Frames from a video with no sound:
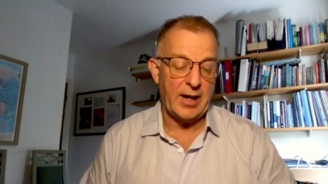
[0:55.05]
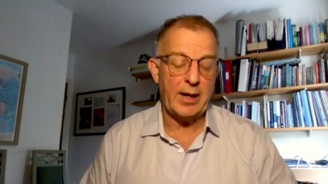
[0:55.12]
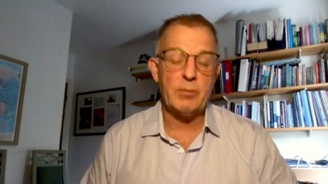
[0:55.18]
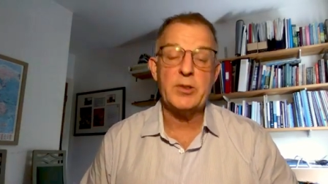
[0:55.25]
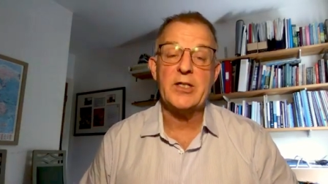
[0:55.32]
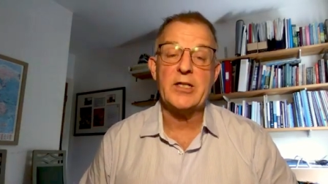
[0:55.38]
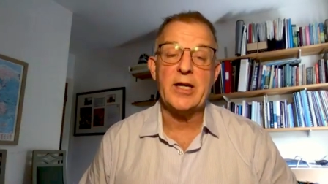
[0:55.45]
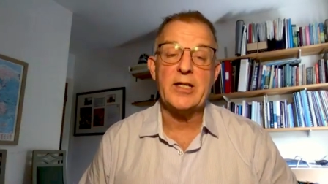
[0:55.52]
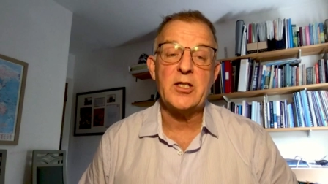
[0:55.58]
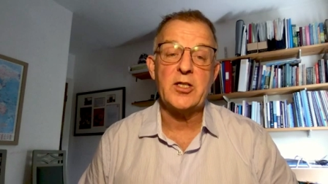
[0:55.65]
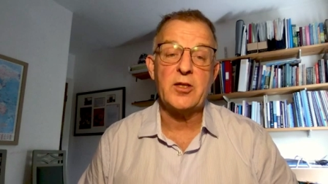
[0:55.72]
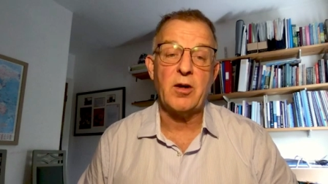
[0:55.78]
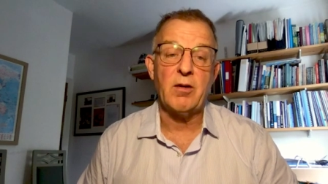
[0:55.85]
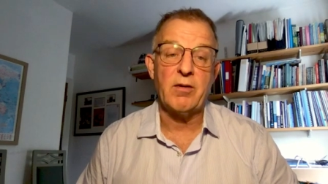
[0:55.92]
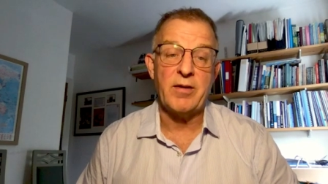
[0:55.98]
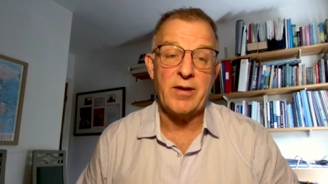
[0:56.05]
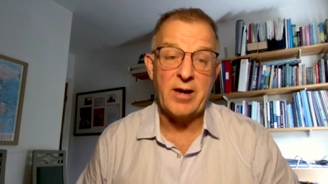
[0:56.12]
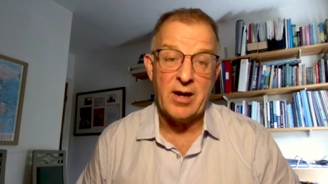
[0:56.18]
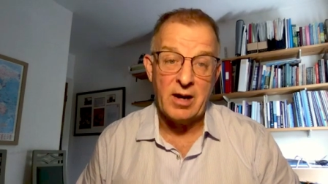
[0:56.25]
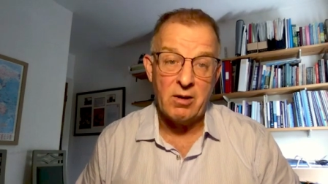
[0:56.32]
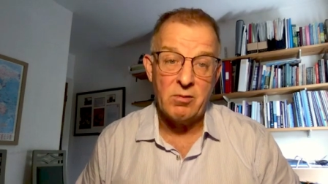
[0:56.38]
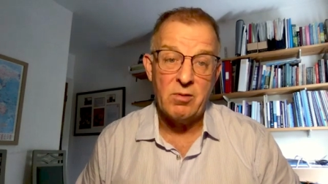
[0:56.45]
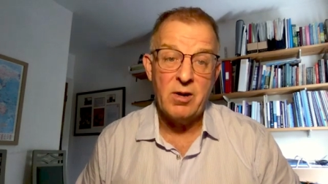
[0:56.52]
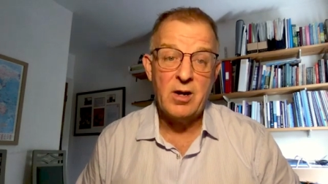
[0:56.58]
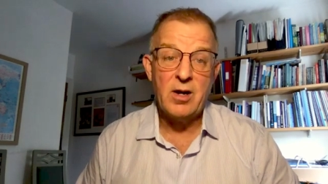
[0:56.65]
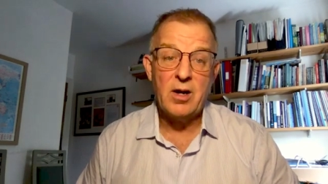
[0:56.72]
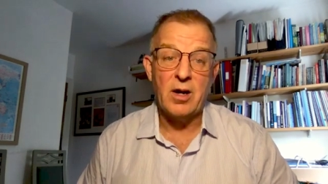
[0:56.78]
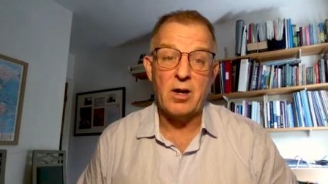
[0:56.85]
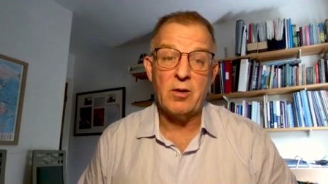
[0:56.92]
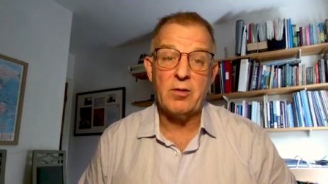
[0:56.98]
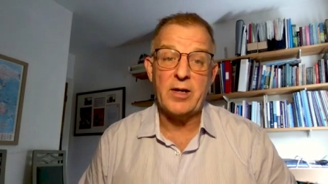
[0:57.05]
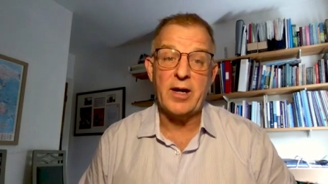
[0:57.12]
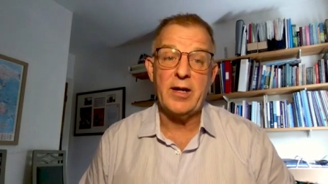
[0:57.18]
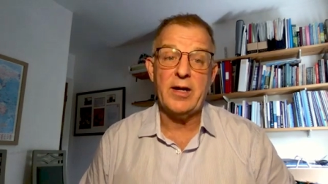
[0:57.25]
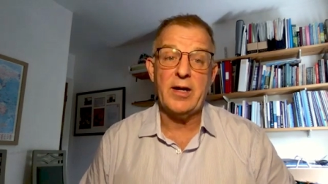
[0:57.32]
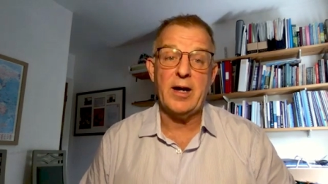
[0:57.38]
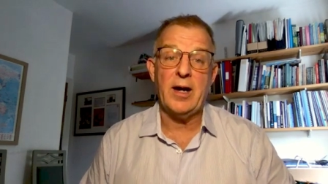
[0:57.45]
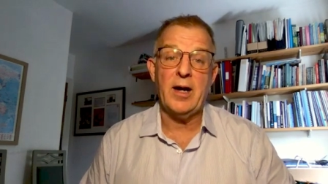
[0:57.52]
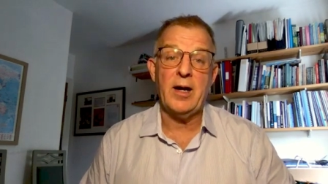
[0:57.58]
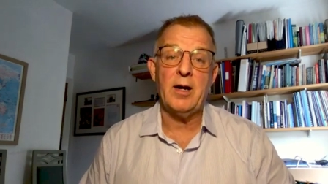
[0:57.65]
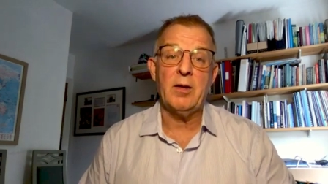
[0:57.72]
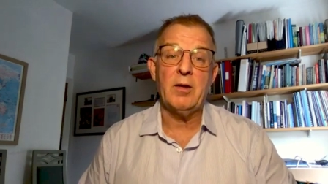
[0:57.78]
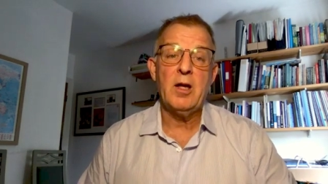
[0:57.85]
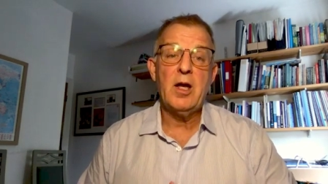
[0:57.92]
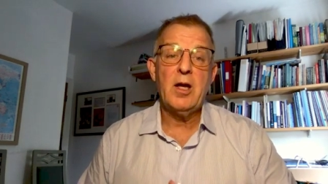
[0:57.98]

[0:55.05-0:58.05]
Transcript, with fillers: I would say start now. Okay, uh,